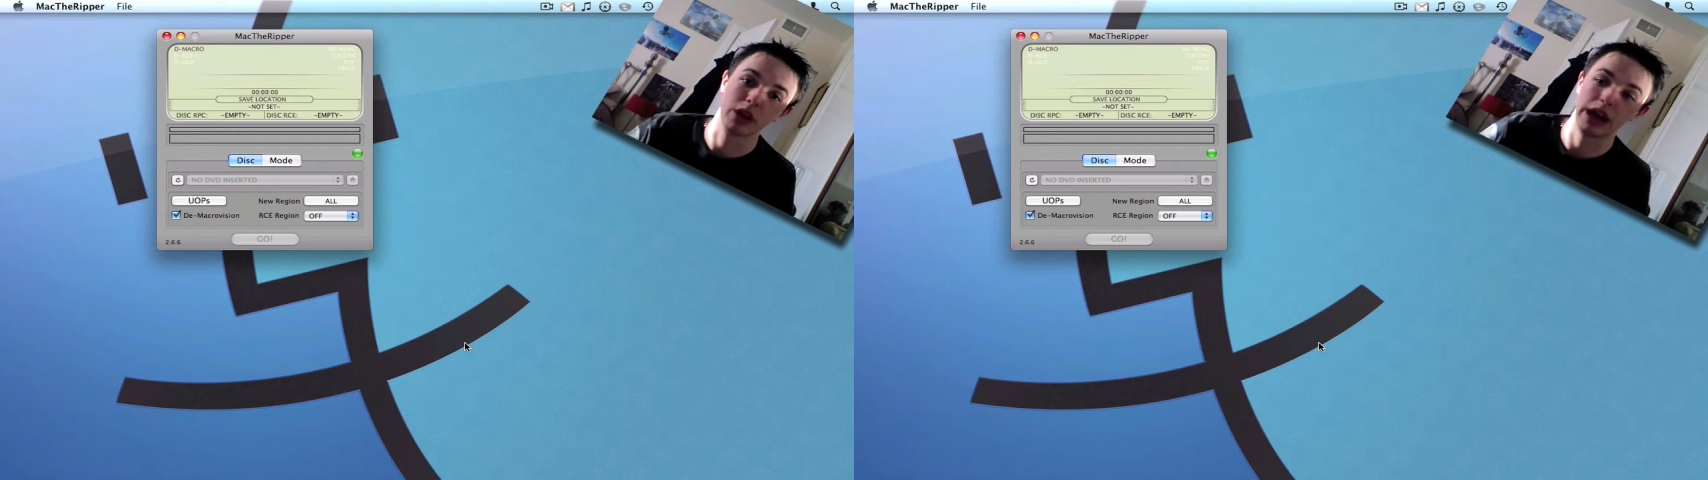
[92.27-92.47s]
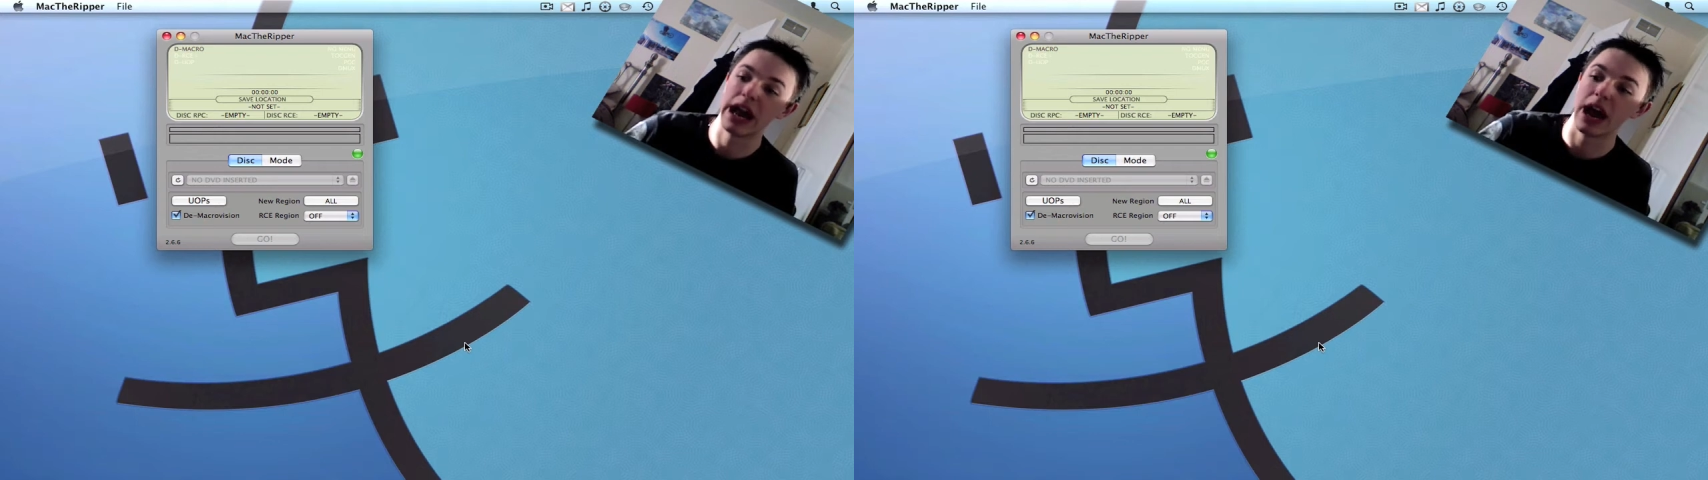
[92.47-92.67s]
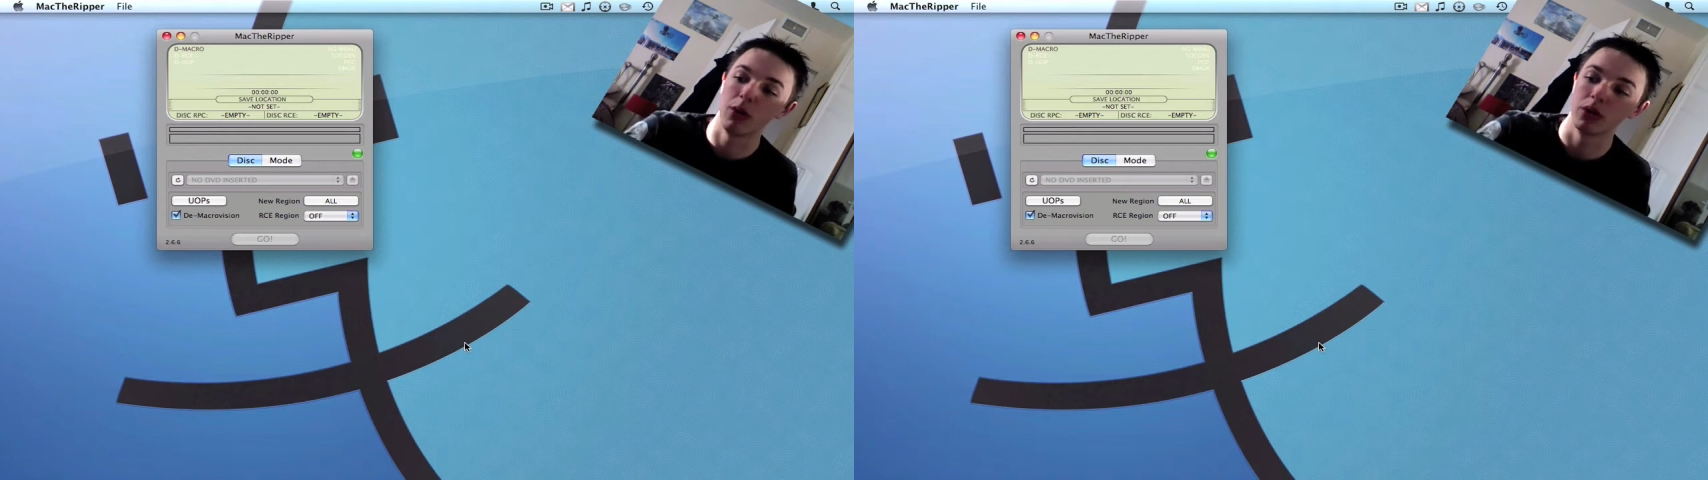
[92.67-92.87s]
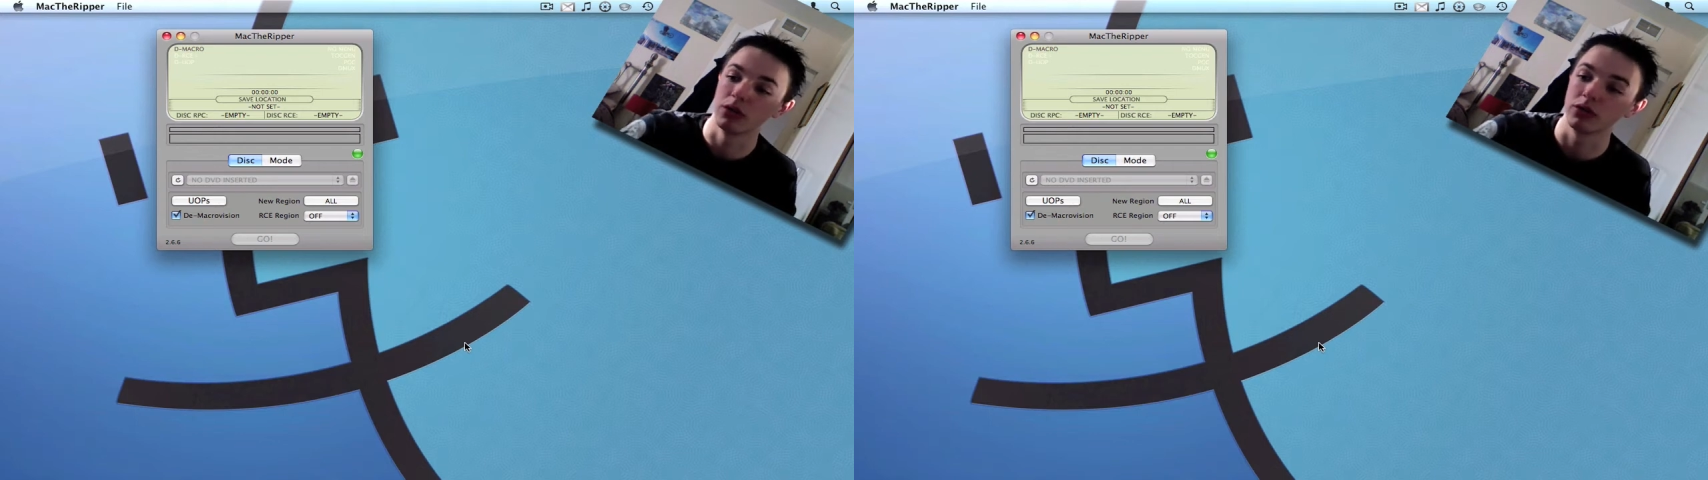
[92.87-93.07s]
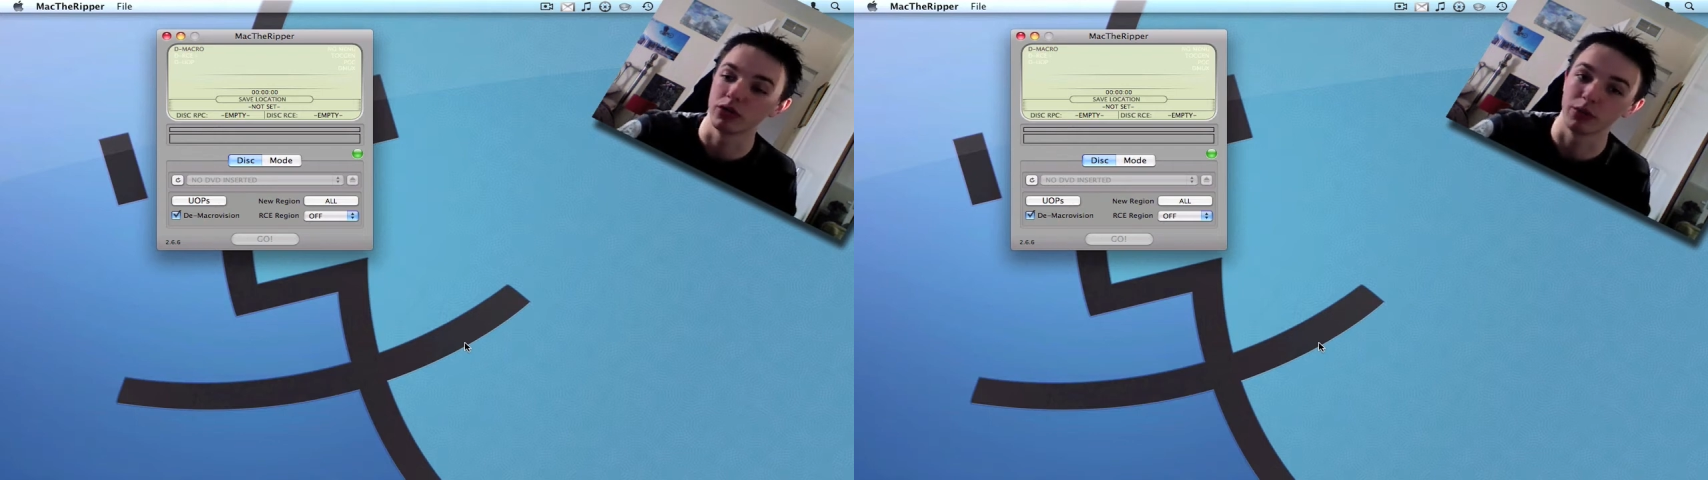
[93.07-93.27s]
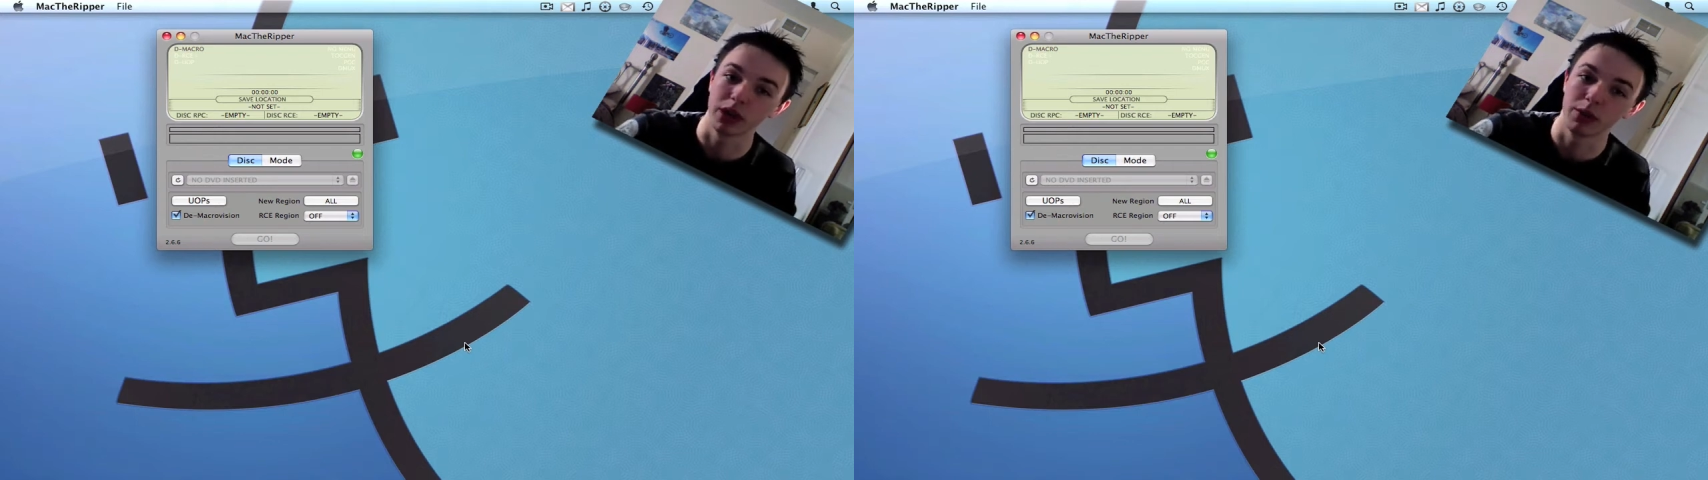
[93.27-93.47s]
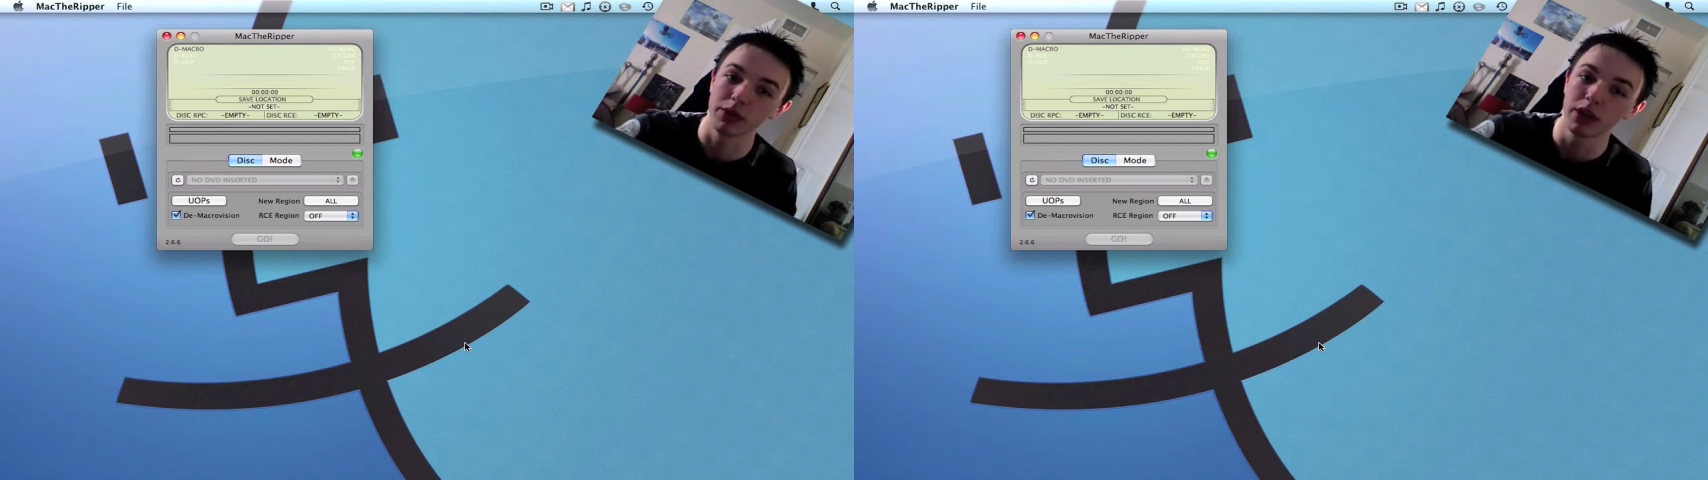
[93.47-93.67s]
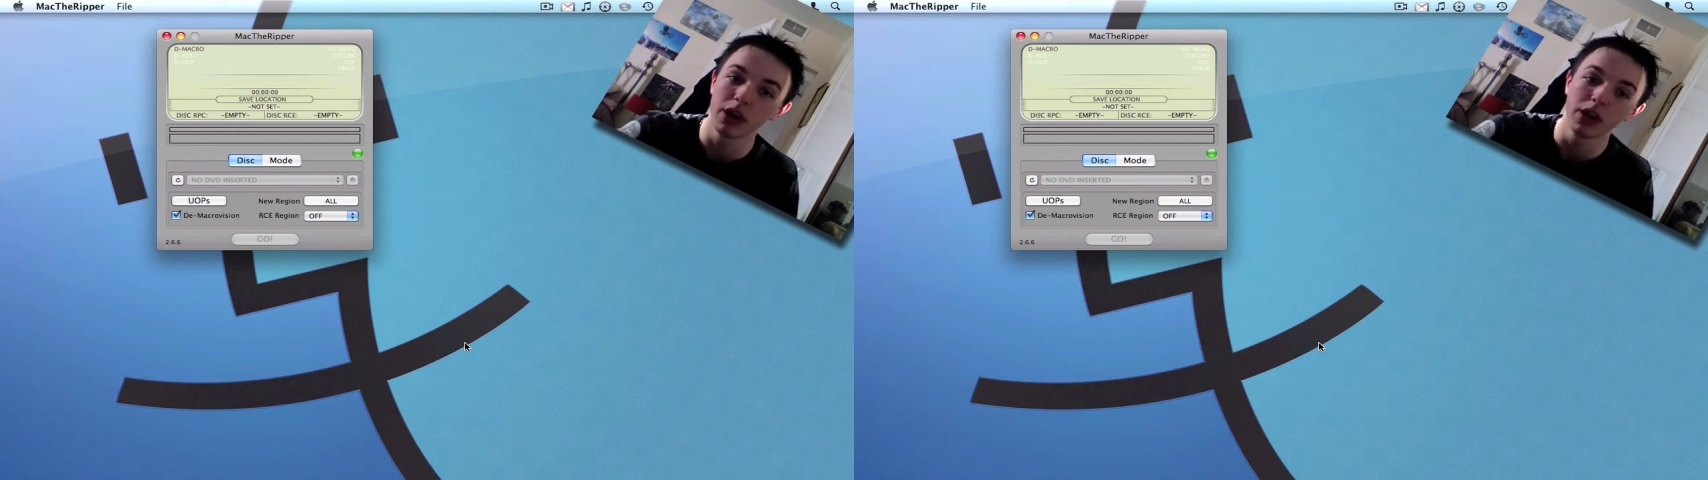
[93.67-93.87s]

an hour sometimes.